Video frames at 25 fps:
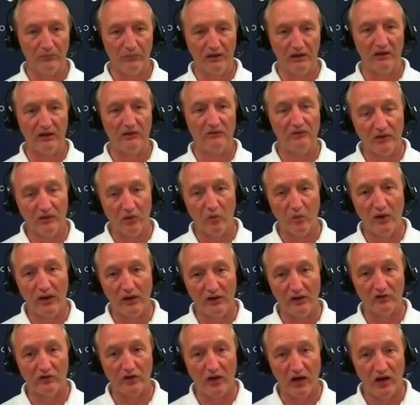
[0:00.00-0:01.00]
giving away
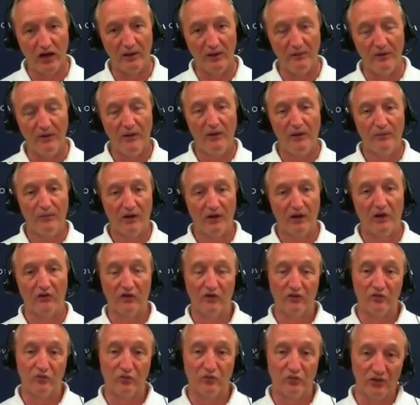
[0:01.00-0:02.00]
your time, because
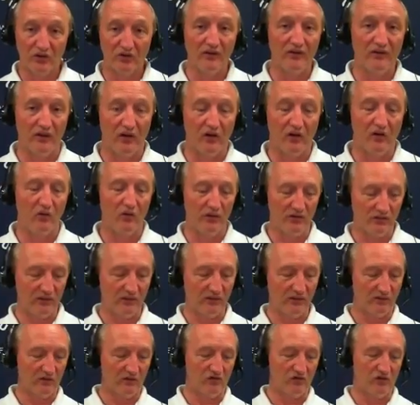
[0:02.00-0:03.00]
it's really the only
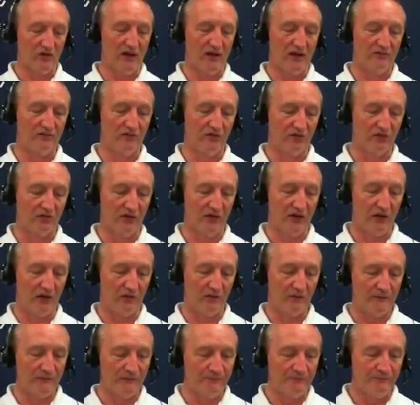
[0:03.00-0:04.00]
thing that you have to sell.